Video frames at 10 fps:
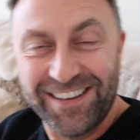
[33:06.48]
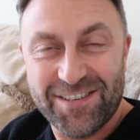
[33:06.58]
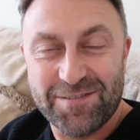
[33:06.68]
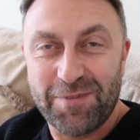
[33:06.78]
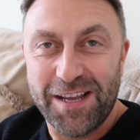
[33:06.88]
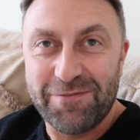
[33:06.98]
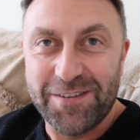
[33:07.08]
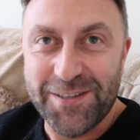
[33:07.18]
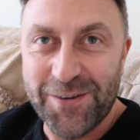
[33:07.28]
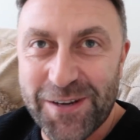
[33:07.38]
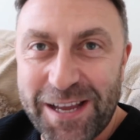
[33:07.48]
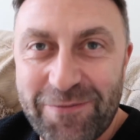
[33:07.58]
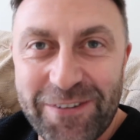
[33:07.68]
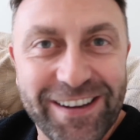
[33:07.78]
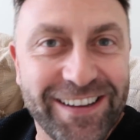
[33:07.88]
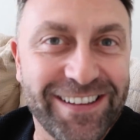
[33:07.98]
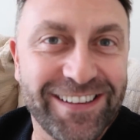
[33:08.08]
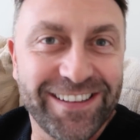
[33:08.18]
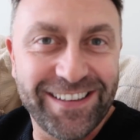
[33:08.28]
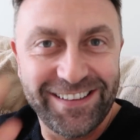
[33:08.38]
I'm just playing with your camera.
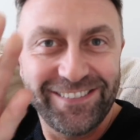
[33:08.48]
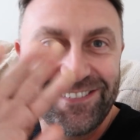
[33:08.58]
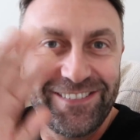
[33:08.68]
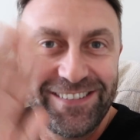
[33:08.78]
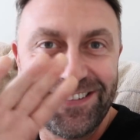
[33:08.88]
Hello.